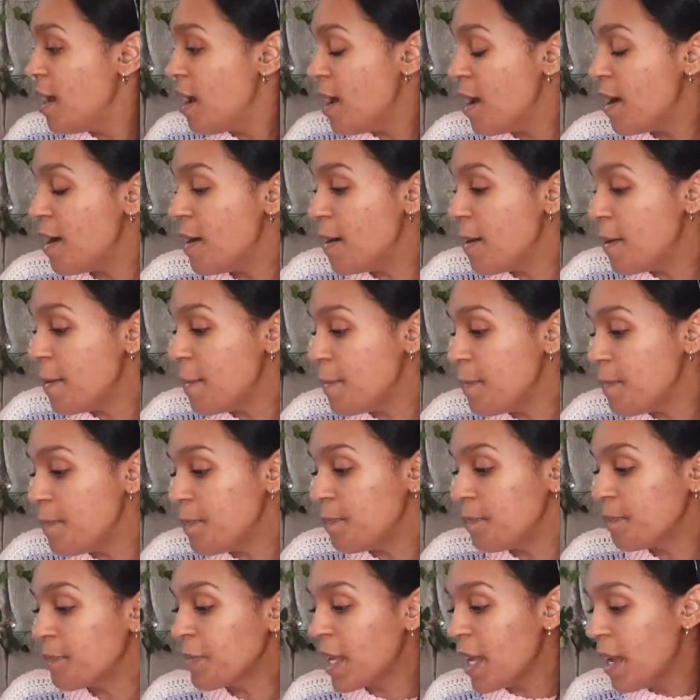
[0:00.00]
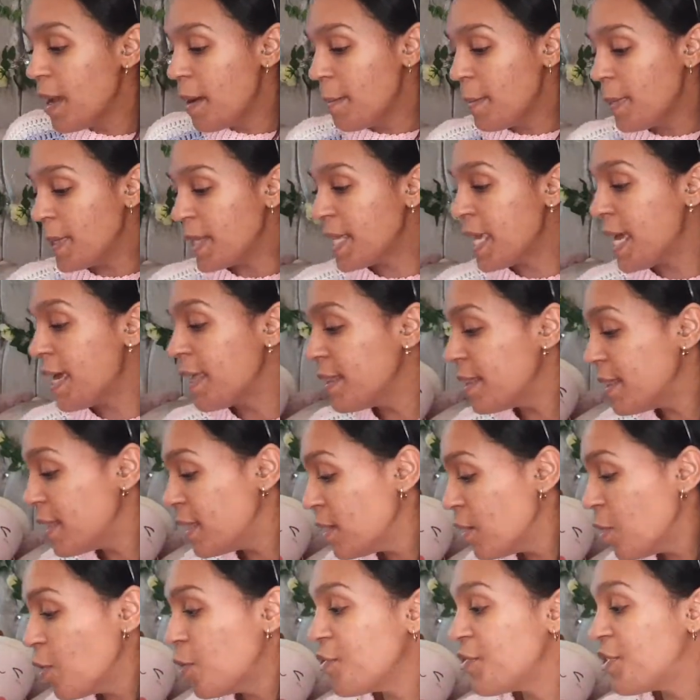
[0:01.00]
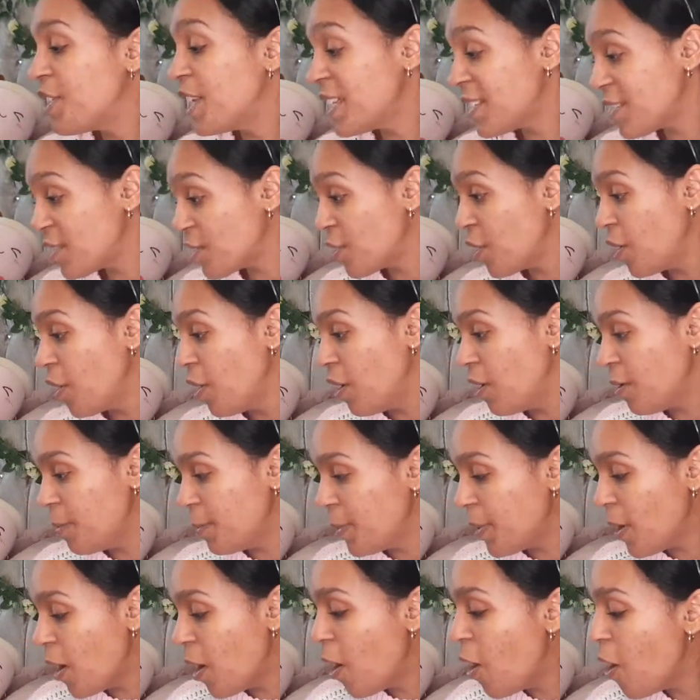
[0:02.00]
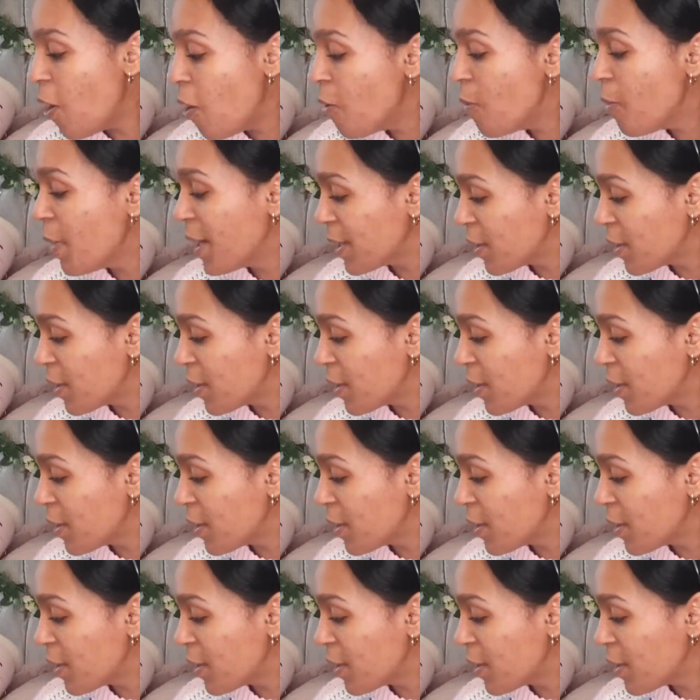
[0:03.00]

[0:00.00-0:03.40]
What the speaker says: But yeah, this top, oh my